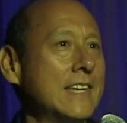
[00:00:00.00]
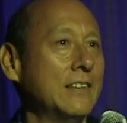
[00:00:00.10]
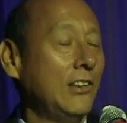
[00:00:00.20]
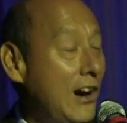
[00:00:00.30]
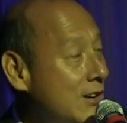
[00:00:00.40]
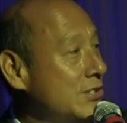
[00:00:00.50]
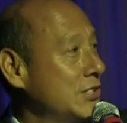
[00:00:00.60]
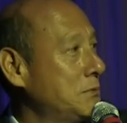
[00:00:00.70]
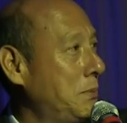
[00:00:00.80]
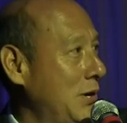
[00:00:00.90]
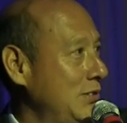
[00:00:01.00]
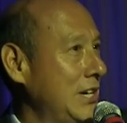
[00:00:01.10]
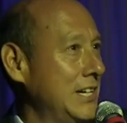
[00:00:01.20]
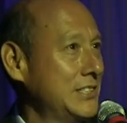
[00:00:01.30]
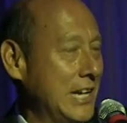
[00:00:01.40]
the largest
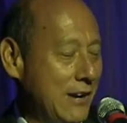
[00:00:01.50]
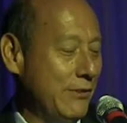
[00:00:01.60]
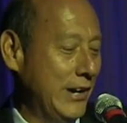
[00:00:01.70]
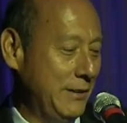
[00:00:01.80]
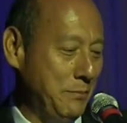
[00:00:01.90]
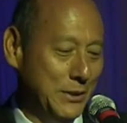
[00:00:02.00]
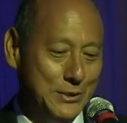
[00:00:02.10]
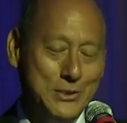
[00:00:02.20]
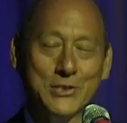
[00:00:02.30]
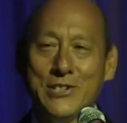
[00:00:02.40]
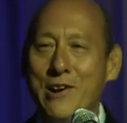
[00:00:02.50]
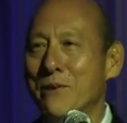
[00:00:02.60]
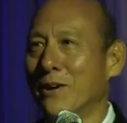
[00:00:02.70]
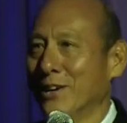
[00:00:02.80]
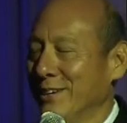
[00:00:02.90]
protest ever at a Pulitzer
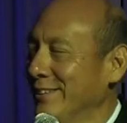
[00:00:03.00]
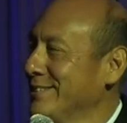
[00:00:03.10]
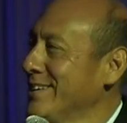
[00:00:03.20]
ceremony.